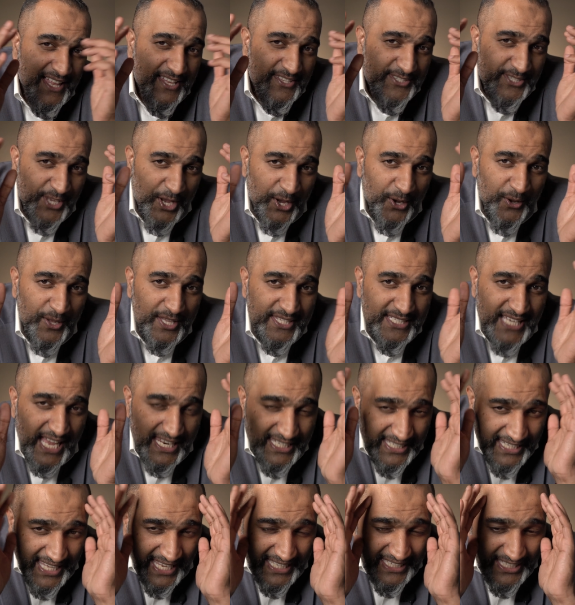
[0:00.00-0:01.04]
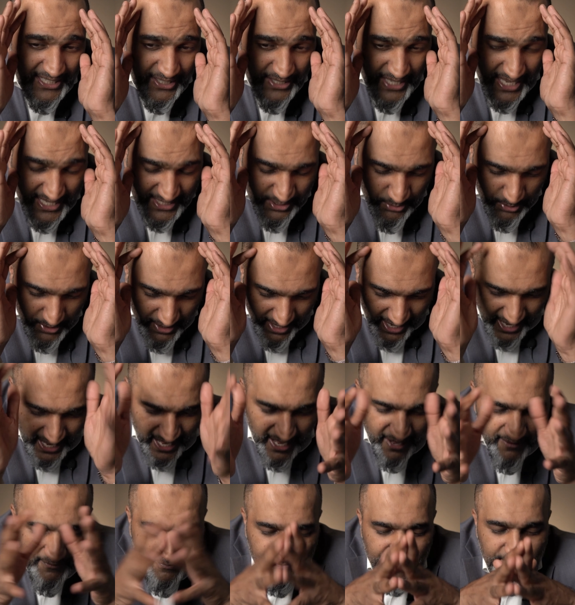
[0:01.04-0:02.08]
So it's kind of like, yes, you
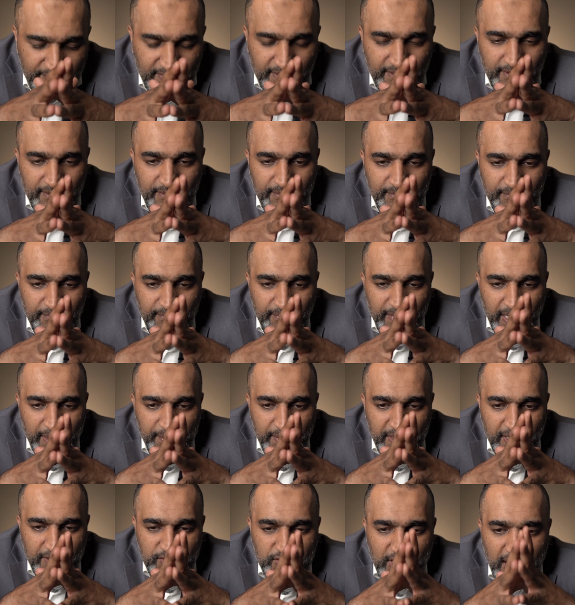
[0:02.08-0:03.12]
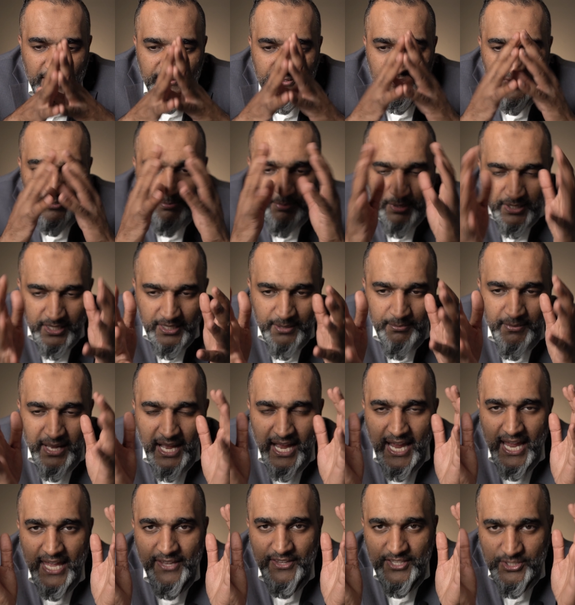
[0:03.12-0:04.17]
have maybe an objective, you put it in
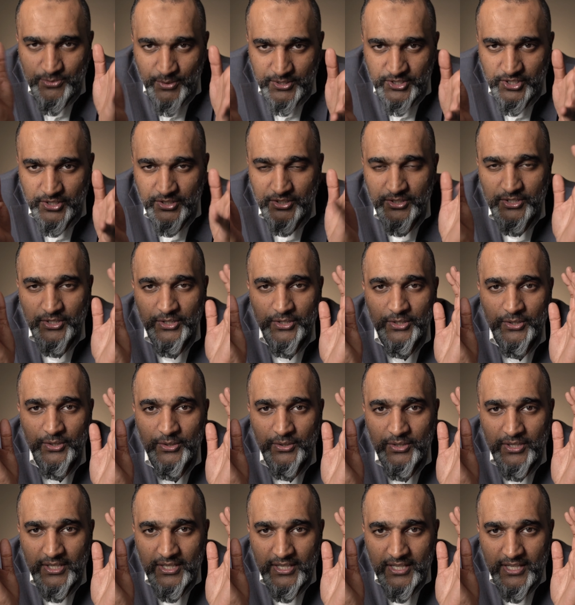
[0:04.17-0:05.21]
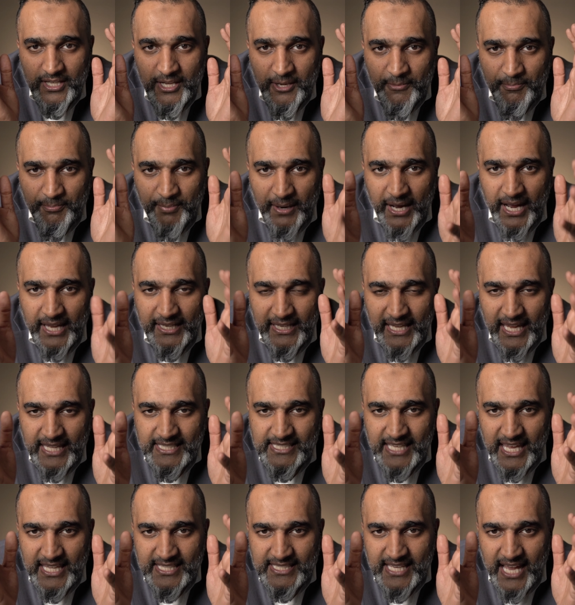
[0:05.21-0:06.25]
mind, this is what you're gonna do, but
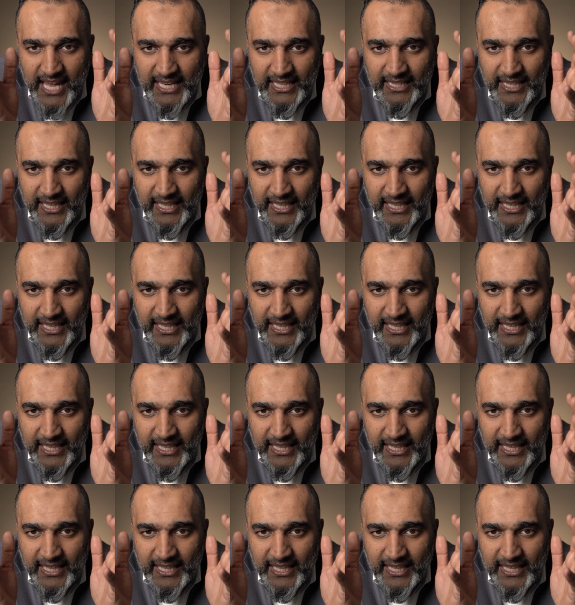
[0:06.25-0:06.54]
it's kind of